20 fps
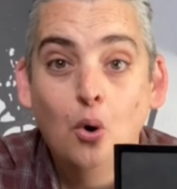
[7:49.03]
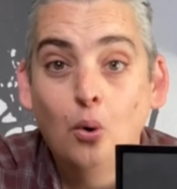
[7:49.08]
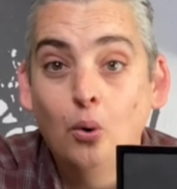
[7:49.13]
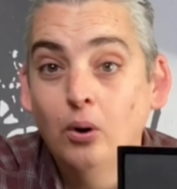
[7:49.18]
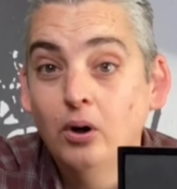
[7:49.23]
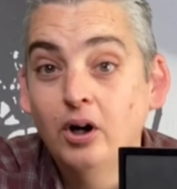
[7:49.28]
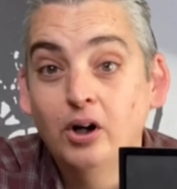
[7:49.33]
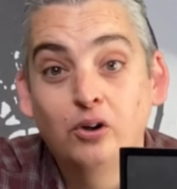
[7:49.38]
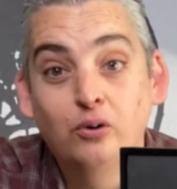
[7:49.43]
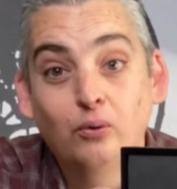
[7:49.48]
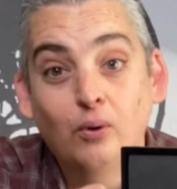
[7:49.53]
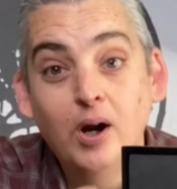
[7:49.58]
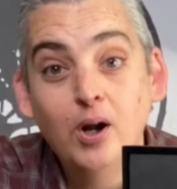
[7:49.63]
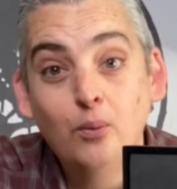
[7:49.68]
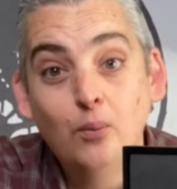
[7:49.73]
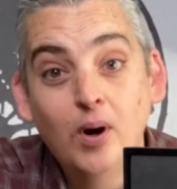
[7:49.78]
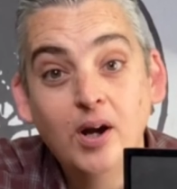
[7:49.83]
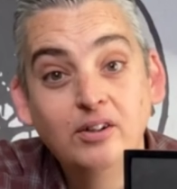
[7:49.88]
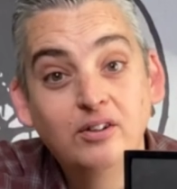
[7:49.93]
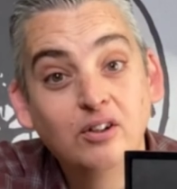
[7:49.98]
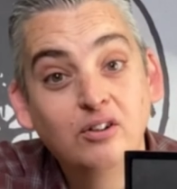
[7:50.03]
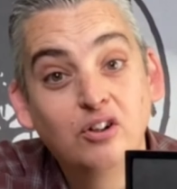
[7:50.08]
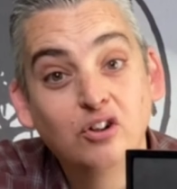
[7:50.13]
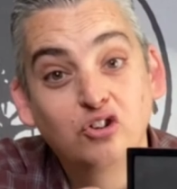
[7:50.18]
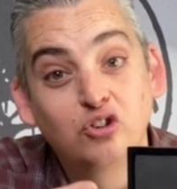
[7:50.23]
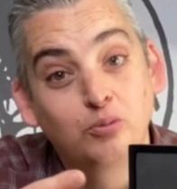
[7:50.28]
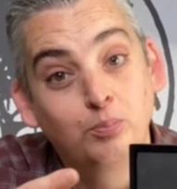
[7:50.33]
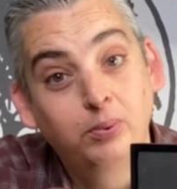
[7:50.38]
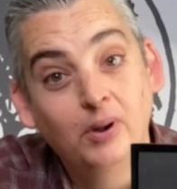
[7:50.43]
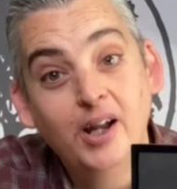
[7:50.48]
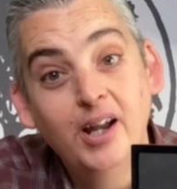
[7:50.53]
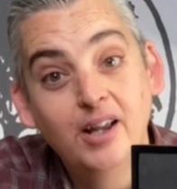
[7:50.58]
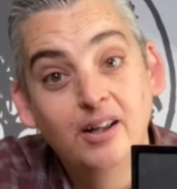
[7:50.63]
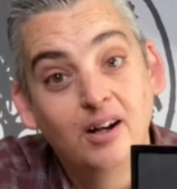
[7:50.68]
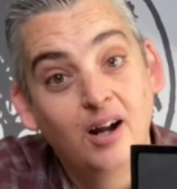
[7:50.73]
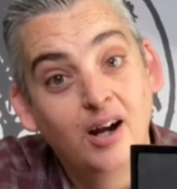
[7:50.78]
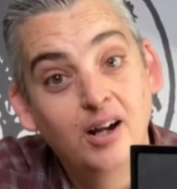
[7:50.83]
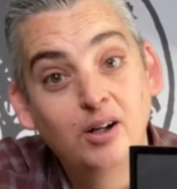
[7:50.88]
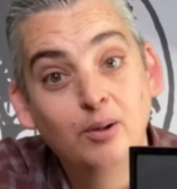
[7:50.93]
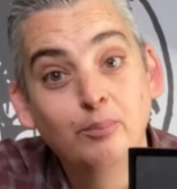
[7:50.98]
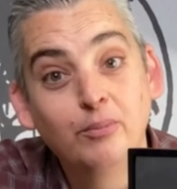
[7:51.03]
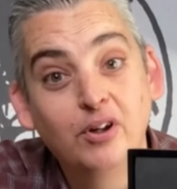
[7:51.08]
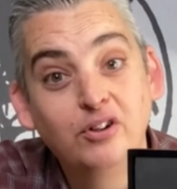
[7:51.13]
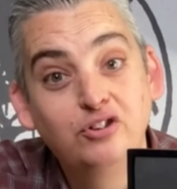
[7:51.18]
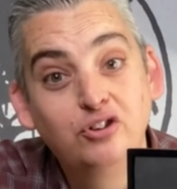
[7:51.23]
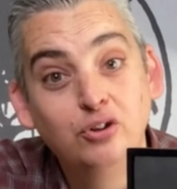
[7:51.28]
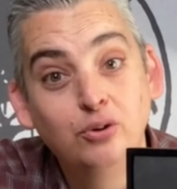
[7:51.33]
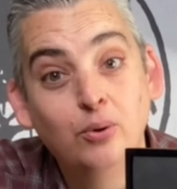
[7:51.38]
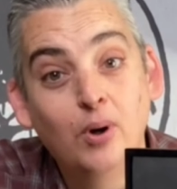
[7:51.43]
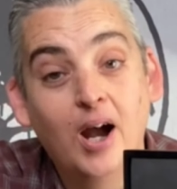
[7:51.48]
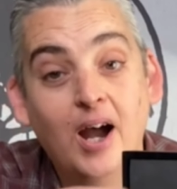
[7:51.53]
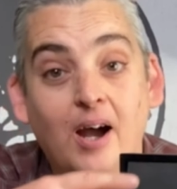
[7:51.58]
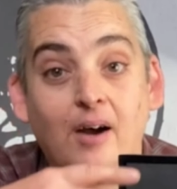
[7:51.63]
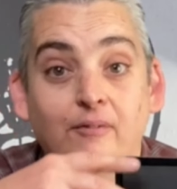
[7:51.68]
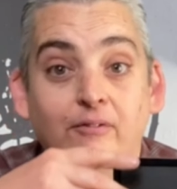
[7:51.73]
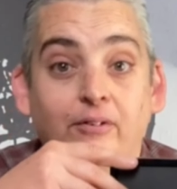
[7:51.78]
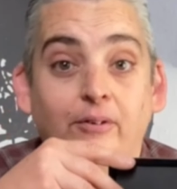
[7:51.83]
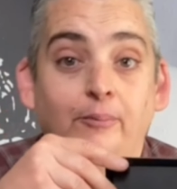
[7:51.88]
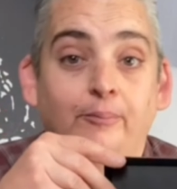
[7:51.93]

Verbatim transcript: or a great way to display an item that you have.